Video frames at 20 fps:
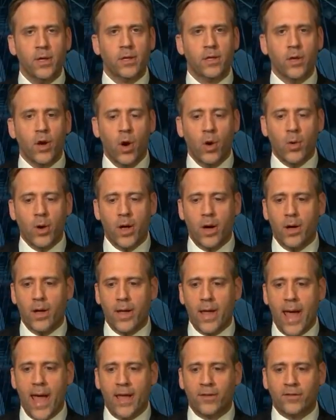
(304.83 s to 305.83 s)

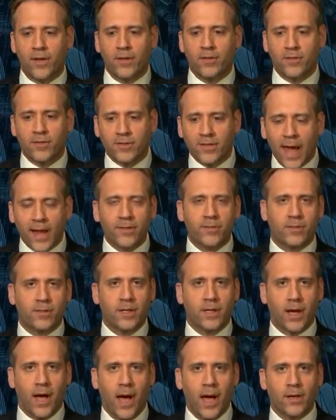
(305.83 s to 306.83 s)
as a
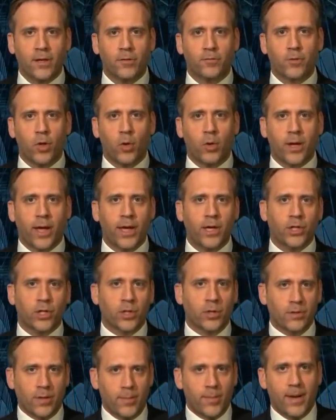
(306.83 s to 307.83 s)
sexy kind of
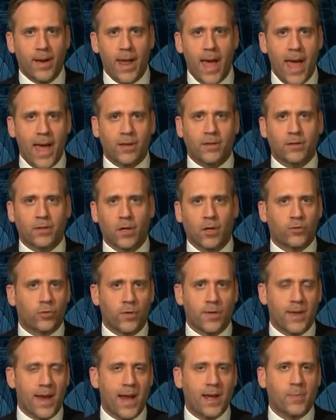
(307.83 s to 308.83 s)
location than Manhattan does or
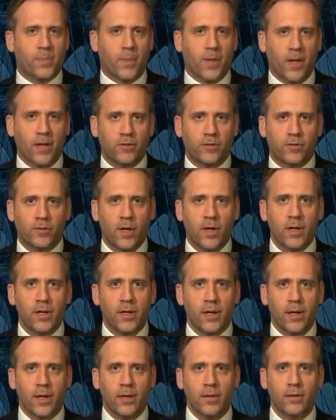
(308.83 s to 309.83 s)
than any place
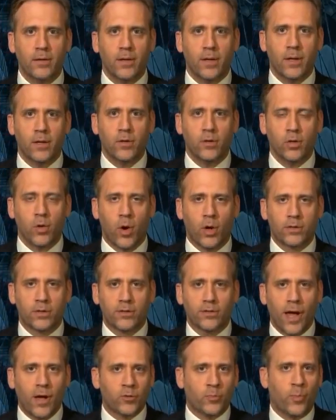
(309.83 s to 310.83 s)
in New York
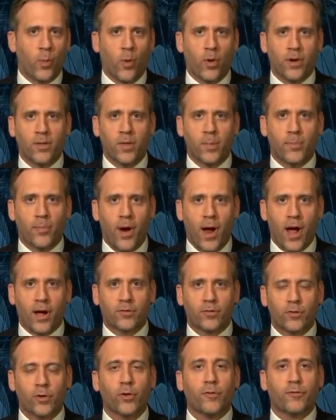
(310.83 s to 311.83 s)
does. I was born in the
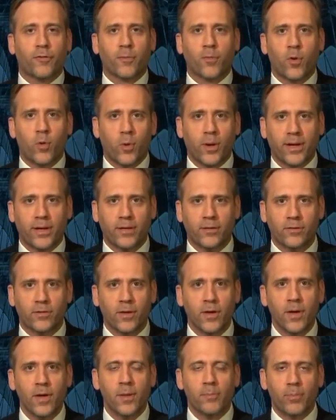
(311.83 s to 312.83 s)
Bronx. You're from Queens.
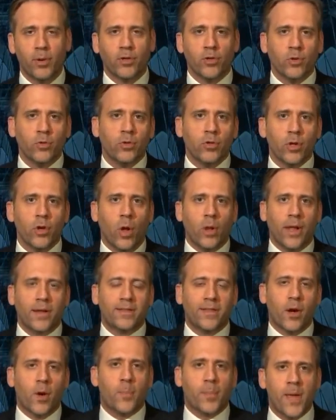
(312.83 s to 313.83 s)
But,
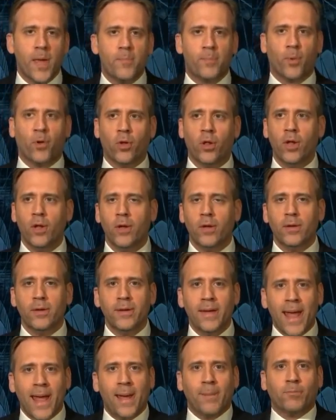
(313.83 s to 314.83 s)
there are people
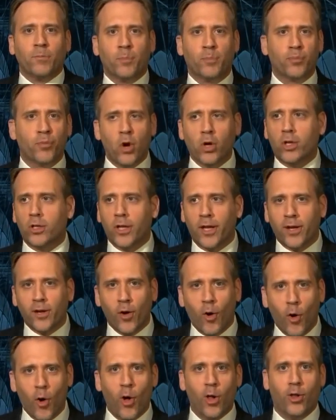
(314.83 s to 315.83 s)
named Brooklyn
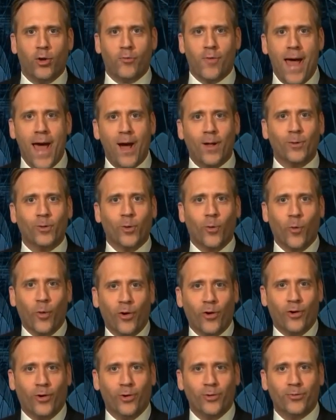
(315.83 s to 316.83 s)
all around the
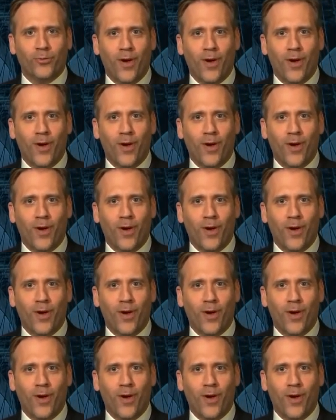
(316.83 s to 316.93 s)
world,